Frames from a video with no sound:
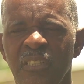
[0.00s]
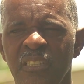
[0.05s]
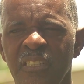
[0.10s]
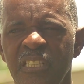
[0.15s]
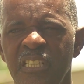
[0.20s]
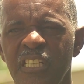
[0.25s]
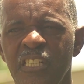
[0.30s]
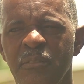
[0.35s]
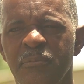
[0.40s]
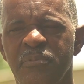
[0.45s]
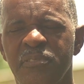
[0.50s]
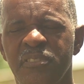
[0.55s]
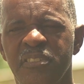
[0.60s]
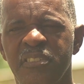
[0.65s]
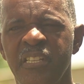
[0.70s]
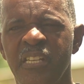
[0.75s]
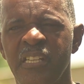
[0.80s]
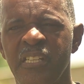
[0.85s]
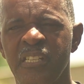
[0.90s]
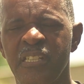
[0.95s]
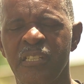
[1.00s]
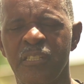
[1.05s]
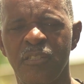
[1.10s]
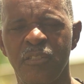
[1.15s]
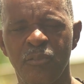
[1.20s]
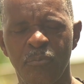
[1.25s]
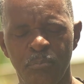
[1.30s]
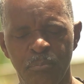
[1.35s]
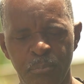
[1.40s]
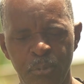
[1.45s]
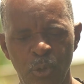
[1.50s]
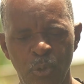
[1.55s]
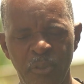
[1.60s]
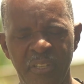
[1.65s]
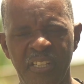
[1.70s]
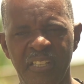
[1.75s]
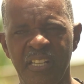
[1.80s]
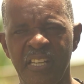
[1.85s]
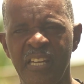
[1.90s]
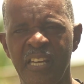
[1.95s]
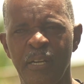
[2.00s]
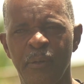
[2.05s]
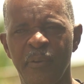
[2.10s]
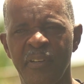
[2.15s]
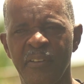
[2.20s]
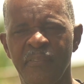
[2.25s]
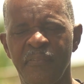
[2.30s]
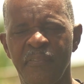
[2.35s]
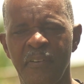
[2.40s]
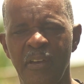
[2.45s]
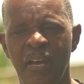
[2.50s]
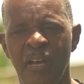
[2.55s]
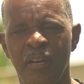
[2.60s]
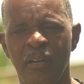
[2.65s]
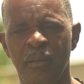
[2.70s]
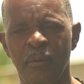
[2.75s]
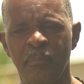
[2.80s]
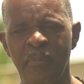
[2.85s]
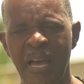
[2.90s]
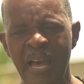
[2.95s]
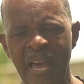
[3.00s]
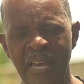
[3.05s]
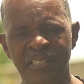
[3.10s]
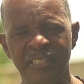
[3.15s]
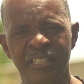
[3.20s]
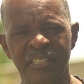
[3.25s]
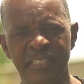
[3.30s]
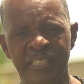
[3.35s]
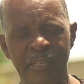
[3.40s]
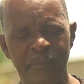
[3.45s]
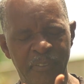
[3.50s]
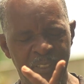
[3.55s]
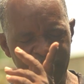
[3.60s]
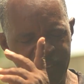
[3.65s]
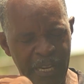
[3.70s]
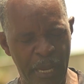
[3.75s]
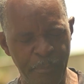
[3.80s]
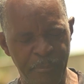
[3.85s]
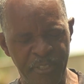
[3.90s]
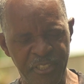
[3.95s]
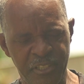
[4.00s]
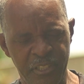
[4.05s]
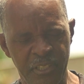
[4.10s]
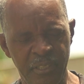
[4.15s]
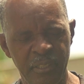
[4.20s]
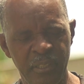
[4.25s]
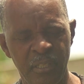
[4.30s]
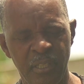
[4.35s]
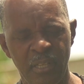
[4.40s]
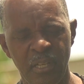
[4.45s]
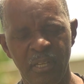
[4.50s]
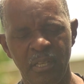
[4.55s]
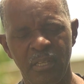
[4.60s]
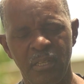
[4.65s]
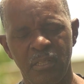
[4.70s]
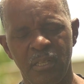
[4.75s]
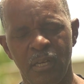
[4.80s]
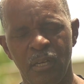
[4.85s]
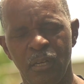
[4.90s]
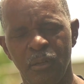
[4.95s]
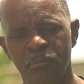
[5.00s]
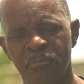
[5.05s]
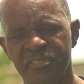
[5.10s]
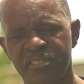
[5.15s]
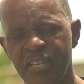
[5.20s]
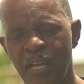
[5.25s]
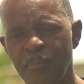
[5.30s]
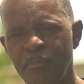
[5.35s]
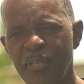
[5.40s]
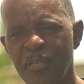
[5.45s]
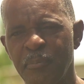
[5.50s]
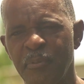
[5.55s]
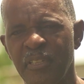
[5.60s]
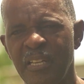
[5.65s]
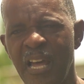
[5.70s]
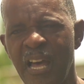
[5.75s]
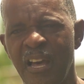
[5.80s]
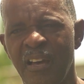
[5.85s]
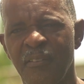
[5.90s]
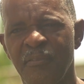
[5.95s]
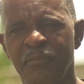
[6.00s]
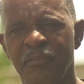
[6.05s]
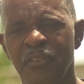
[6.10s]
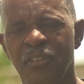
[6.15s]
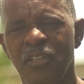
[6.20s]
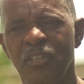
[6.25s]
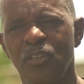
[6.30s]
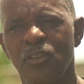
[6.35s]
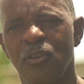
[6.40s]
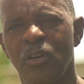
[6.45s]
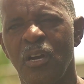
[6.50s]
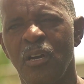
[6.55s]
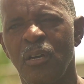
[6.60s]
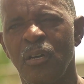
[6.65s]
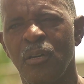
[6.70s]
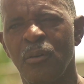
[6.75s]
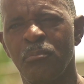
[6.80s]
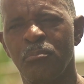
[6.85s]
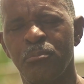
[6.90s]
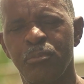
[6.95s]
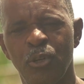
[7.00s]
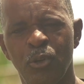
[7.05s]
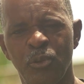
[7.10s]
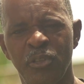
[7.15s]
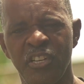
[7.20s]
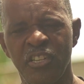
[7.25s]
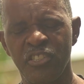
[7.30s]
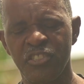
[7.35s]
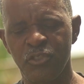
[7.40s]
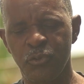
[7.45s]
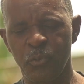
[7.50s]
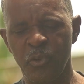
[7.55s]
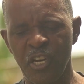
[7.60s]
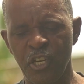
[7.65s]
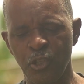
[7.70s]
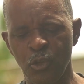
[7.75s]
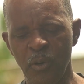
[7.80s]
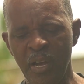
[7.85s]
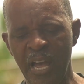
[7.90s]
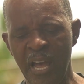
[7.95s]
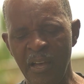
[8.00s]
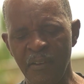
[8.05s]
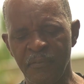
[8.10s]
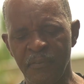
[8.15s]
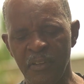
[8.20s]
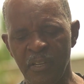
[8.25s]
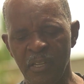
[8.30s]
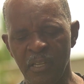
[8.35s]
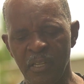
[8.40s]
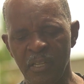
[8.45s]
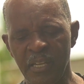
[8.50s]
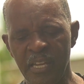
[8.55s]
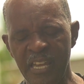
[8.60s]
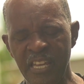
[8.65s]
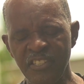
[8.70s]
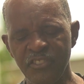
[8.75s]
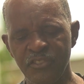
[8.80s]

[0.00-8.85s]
keeps the brooding area at the given temperature. Some people have brooders where you have an